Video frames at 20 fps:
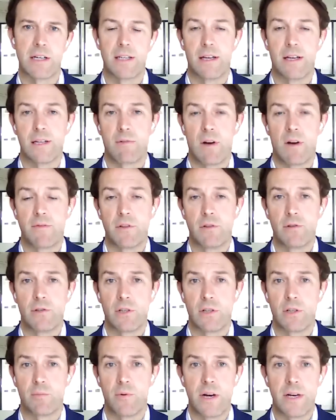And that's why if you look
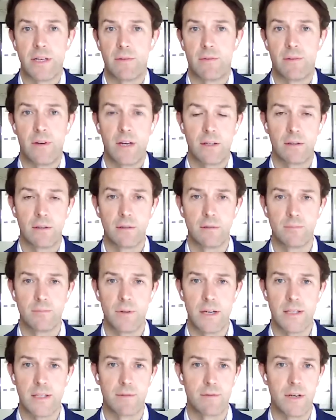at the price of nickel
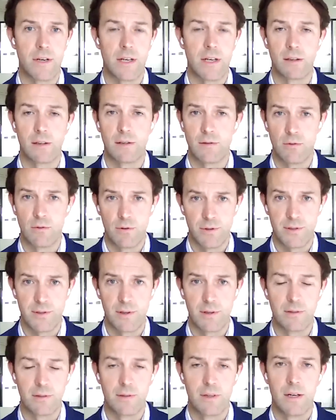has
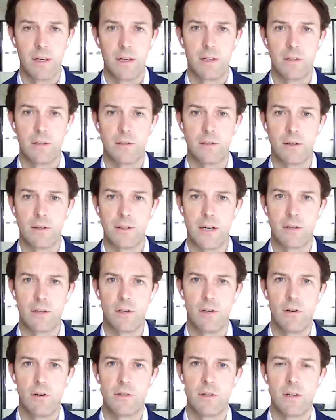also gone down
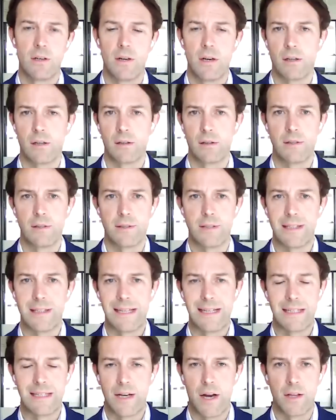hugely. And nickel
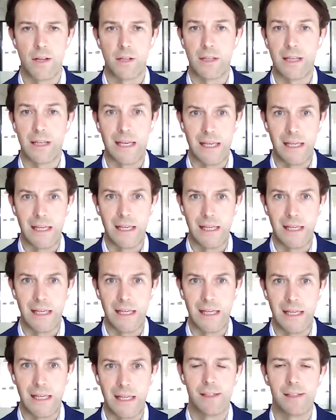is another
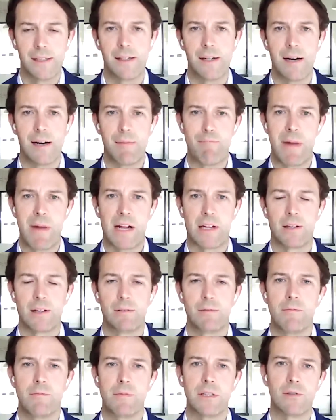key metal
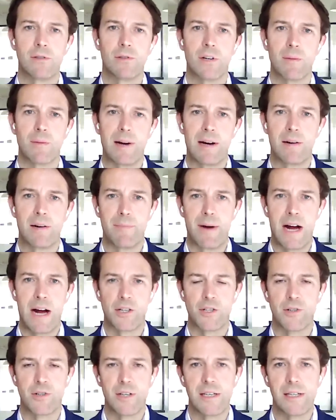when we talk about
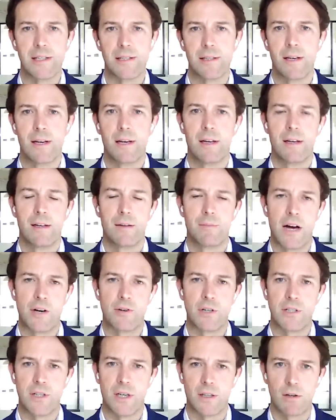batteries,
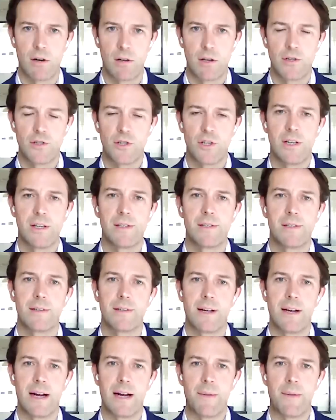battery technologies,
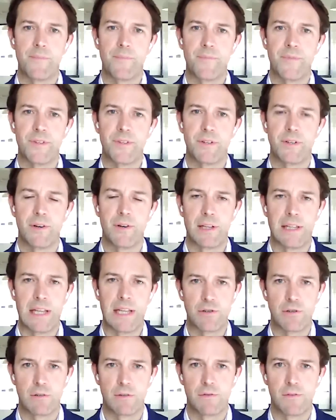and
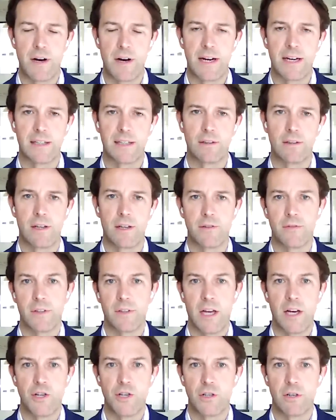
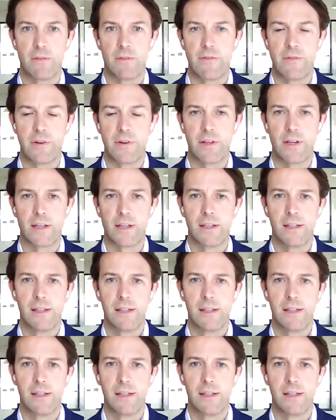electrification of everything.